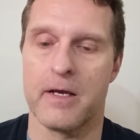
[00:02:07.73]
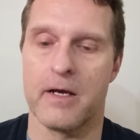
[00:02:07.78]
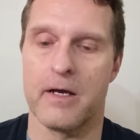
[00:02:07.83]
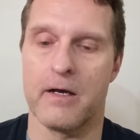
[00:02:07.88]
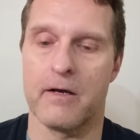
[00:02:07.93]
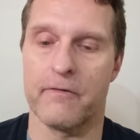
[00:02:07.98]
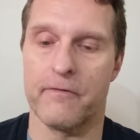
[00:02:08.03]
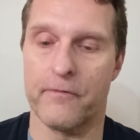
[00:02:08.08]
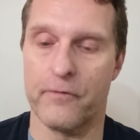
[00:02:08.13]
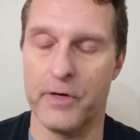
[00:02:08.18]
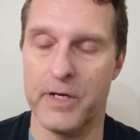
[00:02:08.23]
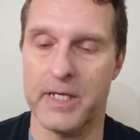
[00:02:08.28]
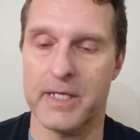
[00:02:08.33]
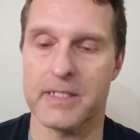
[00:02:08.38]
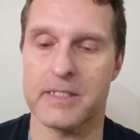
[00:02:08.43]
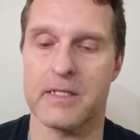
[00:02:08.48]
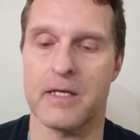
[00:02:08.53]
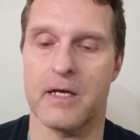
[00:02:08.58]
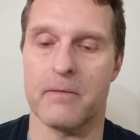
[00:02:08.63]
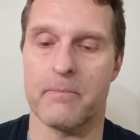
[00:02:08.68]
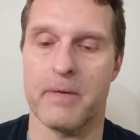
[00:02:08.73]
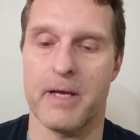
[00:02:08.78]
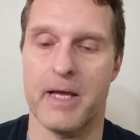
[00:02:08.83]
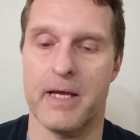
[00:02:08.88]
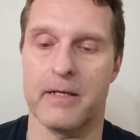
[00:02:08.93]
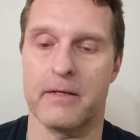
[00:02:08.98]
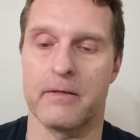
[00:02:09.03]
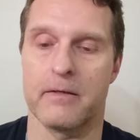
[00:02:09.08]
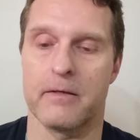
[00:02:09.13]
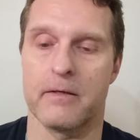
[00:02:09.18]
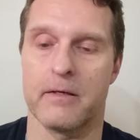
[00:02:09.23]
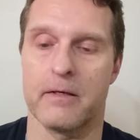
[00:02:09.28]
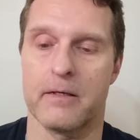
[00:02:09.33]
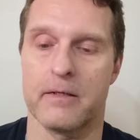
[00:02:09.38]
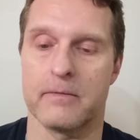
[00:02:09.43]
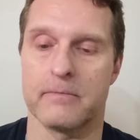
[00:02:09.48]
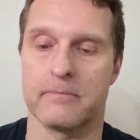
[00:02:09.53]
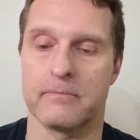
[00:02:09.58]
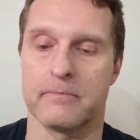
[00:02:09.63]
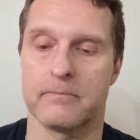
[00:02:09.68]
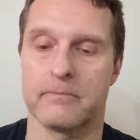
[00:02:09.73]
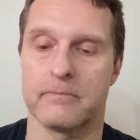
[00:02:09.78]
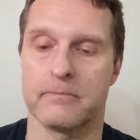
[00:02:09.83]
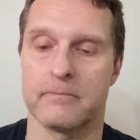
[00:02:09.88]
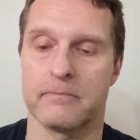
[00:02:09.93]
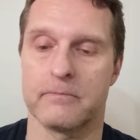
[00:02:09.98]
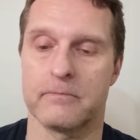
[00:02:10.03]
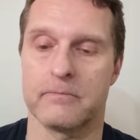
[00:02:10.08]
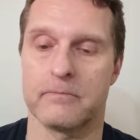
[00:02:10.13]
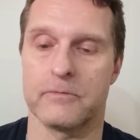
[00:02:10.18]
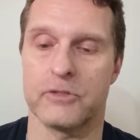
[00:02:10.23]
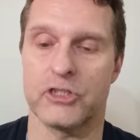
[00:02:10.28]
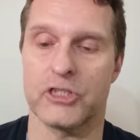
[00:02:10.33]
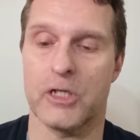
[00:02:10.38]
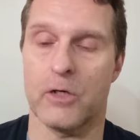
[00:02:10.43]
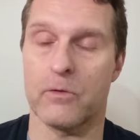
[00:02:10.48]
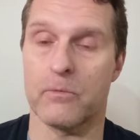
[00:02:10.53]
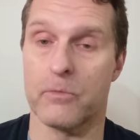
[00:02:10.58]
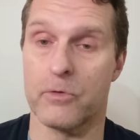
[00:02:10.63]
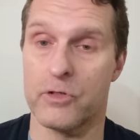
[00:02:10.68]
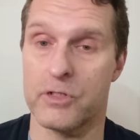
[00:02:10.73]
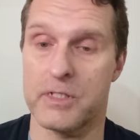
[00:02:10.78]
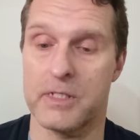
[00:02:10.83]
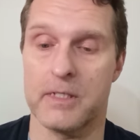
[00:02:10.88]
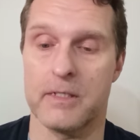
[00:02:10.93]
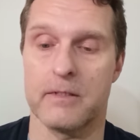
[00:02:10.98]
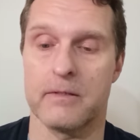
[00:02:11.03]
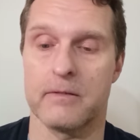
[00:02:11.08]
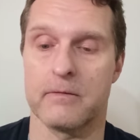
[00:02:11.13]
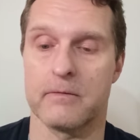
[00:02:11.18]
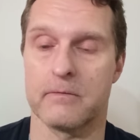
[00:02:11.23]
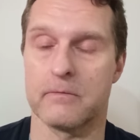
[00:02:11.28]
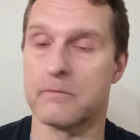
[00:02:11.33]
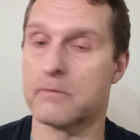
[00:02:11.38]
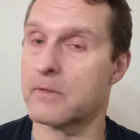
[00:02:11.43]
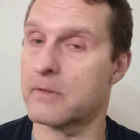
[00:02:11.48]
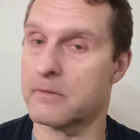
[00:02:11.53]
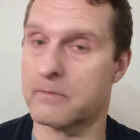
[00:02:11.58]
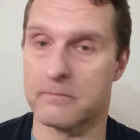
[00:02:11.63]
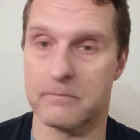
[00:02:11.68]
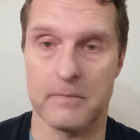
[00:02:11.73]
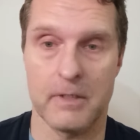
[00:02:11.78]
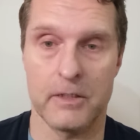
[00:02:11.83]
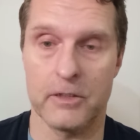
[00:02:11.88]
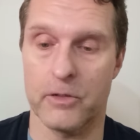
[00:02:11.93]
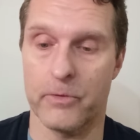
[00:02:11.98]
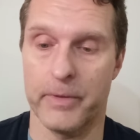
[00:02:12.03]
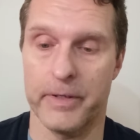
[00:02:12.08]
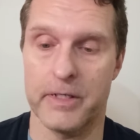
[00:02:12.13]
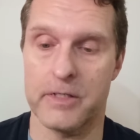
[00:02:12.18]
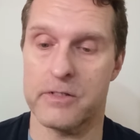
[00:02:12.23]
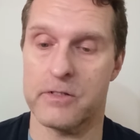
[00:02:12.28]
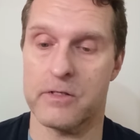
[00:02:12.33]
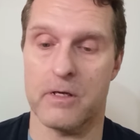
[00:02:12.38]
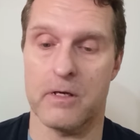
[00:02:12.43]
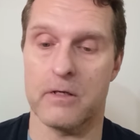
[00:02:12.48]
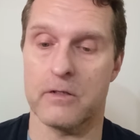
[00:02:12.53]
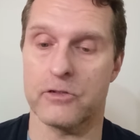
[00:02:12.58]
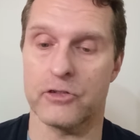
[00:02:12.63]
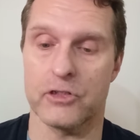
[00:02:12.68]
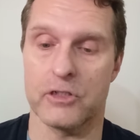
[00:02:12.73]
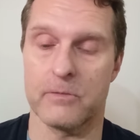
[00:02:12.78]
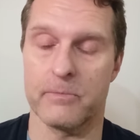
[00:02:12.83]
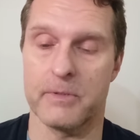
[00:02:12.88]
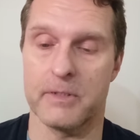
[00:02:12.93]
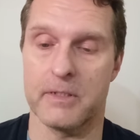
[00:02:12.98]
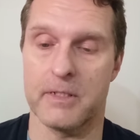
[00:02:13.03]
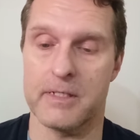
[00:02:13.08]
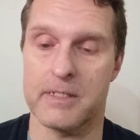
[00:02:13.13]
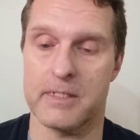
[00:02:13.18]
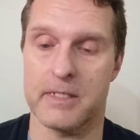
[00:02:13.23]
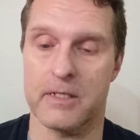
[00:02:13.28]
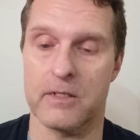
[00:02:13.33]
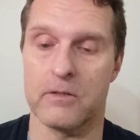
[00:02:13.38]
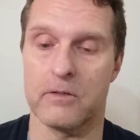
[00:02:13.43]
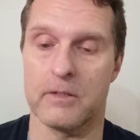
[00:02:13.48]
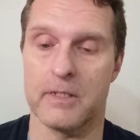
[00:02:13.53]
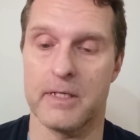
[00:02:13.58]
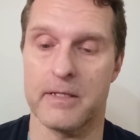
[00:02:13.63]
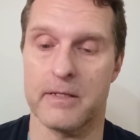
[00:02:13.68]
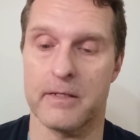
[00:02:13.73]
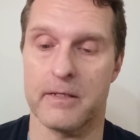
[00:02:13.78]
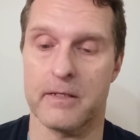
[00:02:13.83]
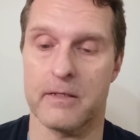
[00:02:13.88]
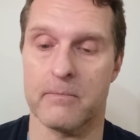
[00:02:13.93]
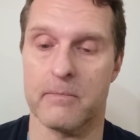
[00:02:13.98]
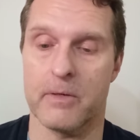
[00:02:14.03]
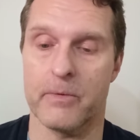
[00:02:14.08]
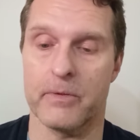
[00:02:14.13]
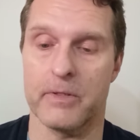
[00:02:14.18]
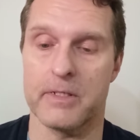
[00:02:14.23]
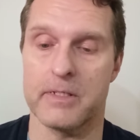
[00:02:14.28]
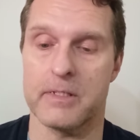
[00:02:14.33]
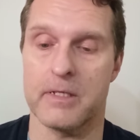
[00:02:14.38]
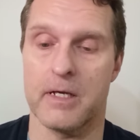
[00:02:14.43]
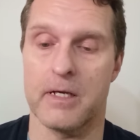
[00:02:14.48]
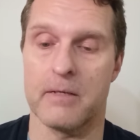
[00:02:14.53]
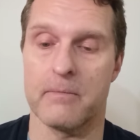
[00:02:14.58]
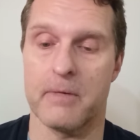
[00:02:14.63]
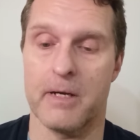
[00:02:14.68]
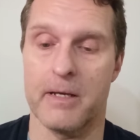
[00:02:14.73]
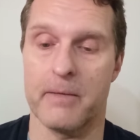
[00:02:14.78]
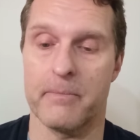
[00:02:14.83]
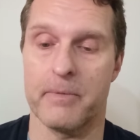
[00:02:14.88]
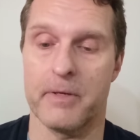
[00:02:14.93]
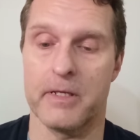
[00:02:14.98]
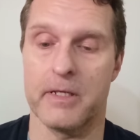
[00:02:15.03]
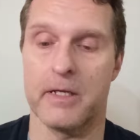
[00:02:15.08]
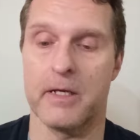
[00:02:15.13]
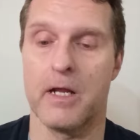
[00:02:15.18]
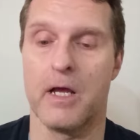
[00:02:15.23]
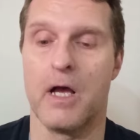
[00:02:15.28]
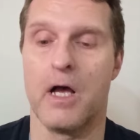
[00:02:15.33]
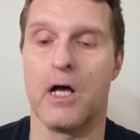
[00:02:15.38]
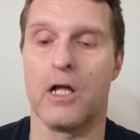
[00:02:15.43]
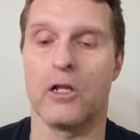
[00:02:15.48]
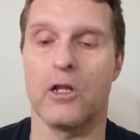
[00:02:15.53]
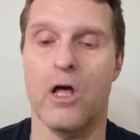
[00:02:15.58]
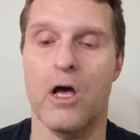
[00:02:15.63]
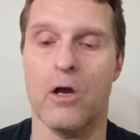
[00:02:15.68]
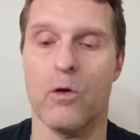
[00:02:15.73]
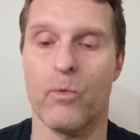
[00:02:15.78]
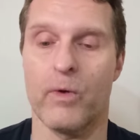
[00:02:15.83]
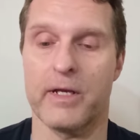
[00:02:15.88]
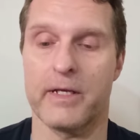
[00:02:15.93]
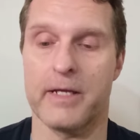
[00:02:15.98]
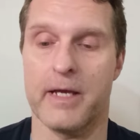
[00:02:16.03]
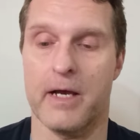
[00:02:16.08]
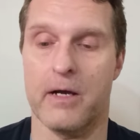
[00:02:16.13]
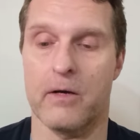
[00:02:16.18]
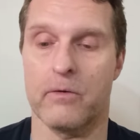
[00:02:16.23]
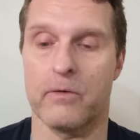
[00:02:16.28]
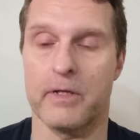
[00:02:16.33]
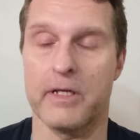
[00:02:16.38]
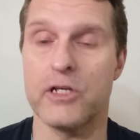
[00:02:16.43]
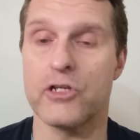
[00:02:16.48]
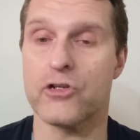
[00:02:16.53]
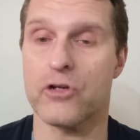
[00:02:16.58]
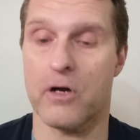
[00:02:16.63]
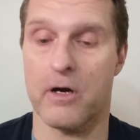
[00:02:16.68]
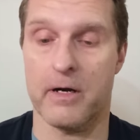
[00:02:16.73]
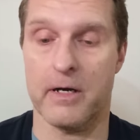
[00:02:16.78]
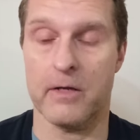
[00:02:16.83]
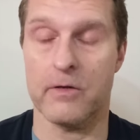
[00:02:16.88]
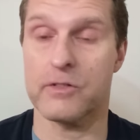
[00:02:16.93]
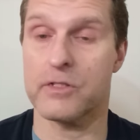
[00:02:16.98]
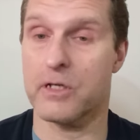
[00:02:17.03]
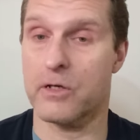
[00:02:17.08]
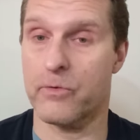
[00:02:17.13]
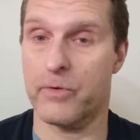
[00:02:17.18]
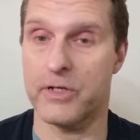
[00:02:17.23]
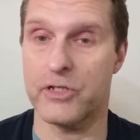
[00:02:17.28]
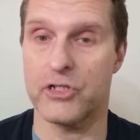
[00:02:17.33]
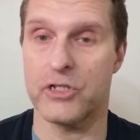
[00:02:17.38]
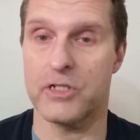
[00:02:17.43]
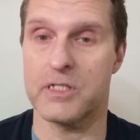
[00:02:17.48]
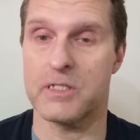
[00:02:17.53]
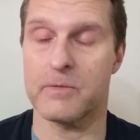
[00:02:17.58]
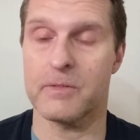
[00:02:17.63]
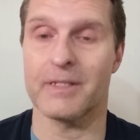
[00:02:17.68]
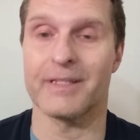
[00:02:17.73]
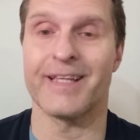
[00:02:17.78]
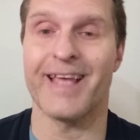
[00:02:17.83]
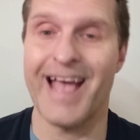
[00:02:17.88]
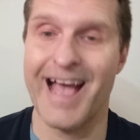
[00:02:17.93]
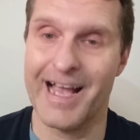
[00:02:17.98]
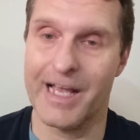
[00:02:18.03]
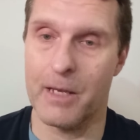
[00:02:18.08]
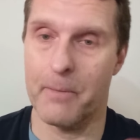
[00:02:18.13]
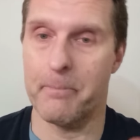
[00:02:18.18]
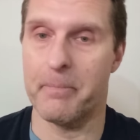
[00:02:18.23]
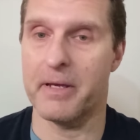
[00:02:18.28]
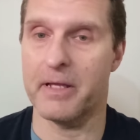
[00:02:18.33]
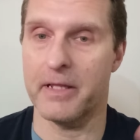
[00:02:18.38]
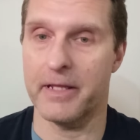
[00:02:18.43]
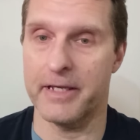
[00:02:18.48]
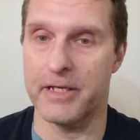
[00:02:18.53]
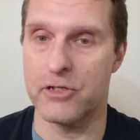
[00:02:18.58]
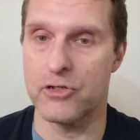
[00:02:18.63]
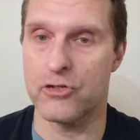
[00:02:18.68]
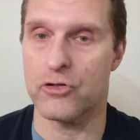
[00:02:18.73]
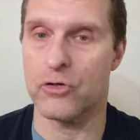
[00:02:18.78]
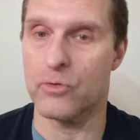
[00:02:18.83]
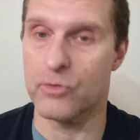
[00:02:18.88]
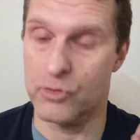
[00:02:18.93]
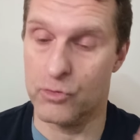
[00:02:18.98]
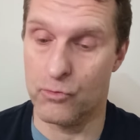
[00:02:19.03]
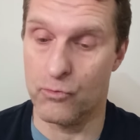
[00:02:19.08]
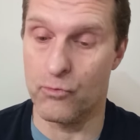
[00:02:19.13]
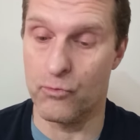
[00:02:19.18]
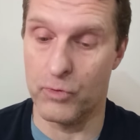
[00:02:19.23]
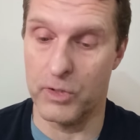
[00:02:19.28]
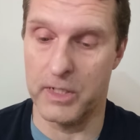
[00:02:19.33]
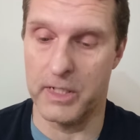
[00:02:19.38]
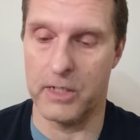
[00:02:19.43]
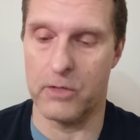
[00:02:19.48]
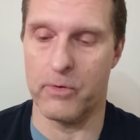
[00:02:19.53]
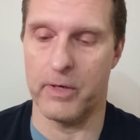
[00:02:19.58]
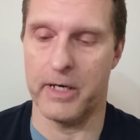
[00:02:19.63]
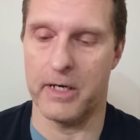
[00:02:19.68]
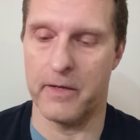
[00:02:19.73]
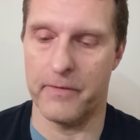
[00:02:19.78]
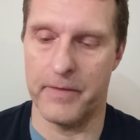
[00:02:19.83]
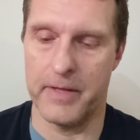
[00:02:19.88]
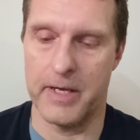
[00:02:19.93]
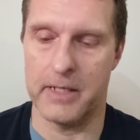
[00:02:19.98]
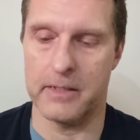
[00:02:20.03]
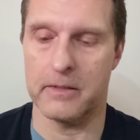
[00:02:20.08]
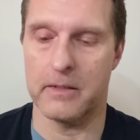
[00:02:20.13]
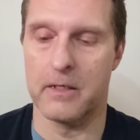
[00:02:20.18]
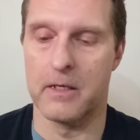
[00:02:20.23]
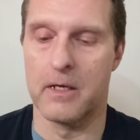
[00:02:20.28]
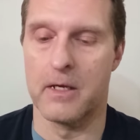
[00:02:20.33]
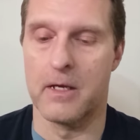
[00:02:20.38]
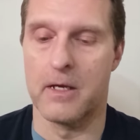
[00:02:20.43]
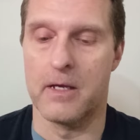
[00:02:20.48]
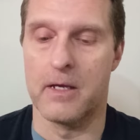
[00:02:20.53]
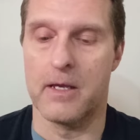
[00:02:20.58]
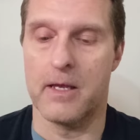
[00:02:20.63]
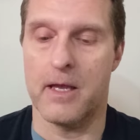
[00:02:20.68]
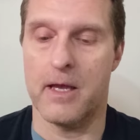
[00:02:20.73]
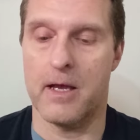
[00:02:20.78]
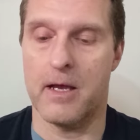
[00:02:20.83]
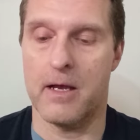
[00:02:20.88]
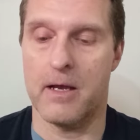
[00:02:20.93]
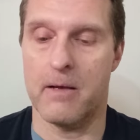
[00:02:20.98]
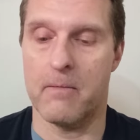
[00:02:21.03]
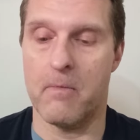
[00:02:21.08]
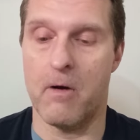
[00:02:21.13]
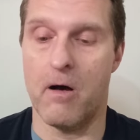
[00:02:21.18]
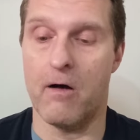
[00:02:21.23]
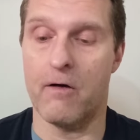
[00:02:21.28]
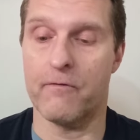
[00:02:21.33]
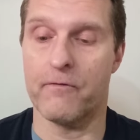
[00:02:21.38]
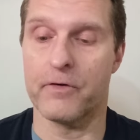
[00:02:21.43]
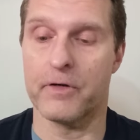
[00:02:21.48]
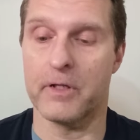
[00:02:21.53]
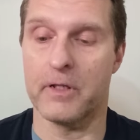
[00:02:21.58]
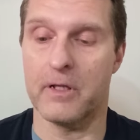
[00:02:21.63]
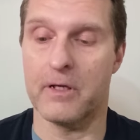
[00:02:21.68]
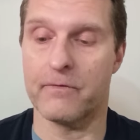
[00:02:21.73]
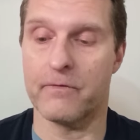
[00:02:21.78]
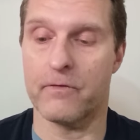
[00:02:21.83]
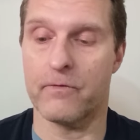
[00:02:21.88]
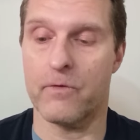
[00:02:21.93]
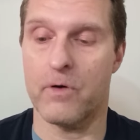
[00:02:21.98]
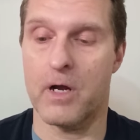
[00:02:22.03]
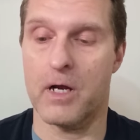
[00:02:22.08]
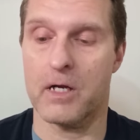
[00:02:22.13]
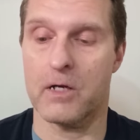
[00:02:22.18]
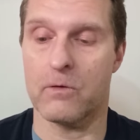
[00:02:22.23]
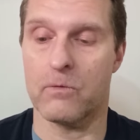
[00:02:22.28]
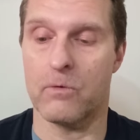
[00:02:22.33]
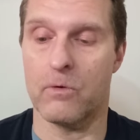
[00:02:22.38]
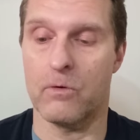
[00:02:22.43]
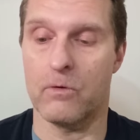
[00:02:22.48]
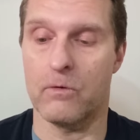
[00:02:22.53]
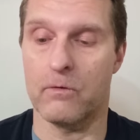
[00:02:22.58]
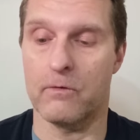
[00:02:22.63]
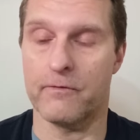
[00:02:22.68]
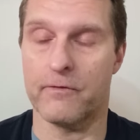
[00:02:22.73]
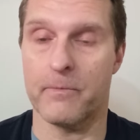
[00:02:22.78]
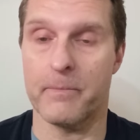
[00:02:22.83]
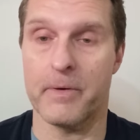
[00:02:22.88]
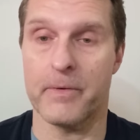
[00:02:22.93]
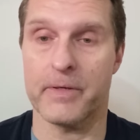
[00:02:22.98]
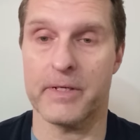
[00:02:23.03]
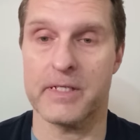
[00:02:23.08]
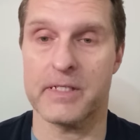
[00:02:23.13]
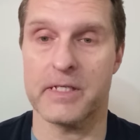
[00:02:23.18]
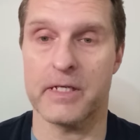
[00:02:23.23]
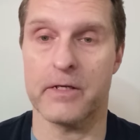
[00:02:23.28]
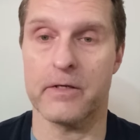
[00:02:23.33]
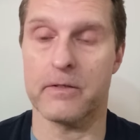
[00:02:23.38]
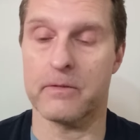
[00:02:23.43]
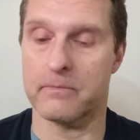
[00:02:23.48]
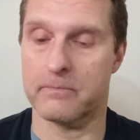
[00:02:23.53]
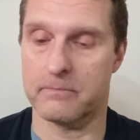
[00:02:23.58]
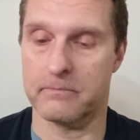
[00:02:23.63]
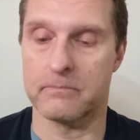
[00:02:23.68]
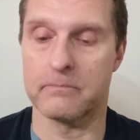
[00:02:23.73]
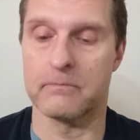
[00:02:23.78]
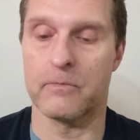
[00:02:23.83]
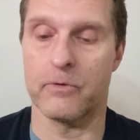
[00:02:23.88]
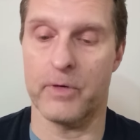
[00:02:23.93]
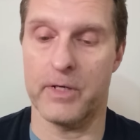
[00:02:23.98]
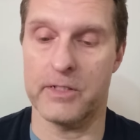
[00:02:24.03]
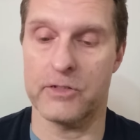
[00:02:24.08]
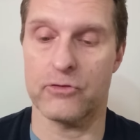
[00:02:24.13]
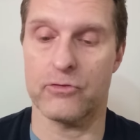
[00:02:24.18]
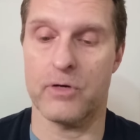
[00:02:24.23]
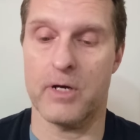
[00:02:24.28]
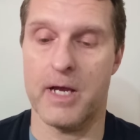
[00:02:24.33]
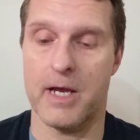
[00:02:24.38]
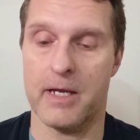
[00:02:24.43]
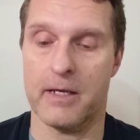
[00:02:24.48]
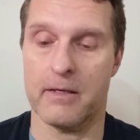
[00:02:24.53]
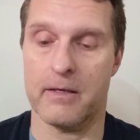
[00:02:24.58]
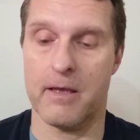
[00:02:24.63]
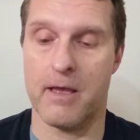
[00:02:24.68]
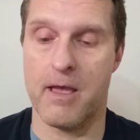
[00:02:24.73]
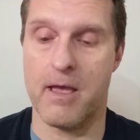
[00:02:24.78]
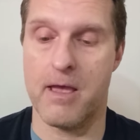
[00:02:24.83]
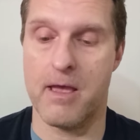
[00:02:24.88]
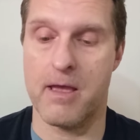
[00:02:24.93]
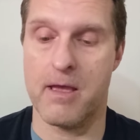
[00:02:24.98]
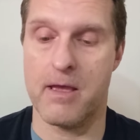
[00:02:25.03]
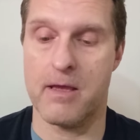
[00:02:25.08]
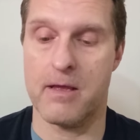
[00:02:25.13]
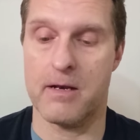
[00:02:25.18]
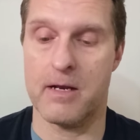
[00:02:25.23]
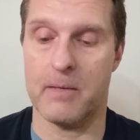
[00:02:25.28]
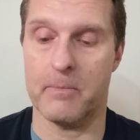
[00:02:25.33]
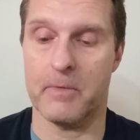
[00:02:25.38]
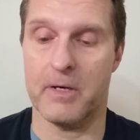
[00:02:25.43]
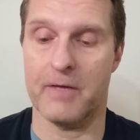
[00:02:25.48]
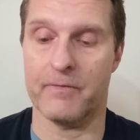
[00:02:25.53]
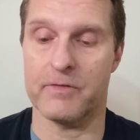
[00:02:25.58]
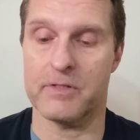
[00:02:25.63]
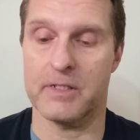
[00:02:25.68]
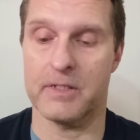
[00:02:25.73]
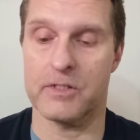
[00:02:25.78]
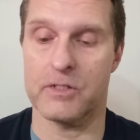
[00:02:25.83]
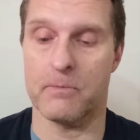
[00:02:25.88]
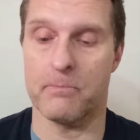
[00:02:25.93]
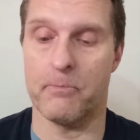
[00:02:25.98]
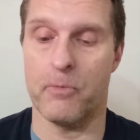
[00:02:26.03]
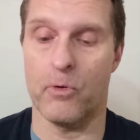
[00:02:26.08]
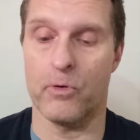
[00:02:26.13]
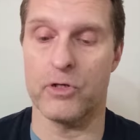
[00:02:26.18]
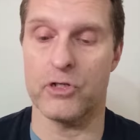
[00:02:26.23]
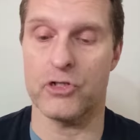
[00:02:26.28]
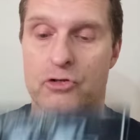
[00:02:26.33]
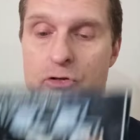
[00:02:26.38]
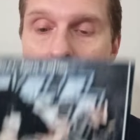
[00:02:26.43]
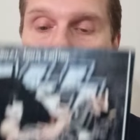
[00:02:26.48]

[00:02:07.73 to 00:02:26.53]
Uh, Freak is not bad. Um, Shout Mercy underrated song should have been a single i think in my release in my opinion long way down eat your heart out is a great gene the a cappella intro is really great on that um, all for the love of rock and roll from eric singer great track and i'm gonna have to say there's a bonus